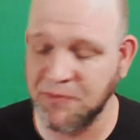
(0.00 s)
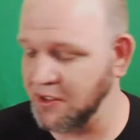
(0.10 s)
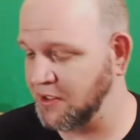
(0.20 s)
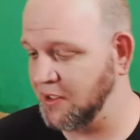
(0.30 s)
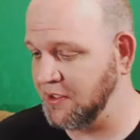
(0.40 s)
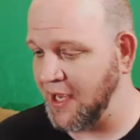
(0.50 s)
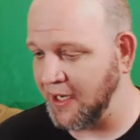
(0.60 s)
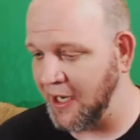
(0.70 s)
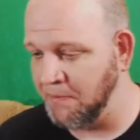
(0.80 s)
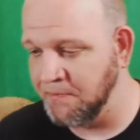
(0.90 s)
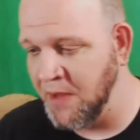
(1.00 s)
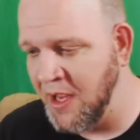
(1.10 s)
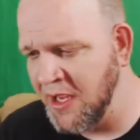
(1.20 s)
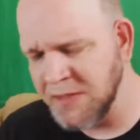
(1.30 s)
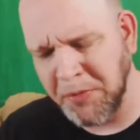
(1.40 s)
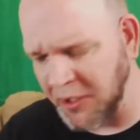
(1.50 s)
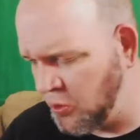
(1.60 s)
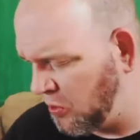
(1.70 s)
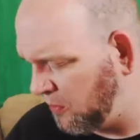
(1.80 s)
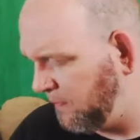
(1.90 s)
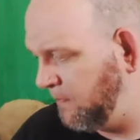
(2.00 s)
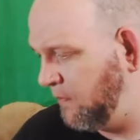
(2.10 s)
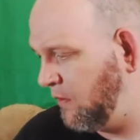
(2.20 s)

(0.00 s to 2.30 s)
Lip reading: just because that game is pretty cool,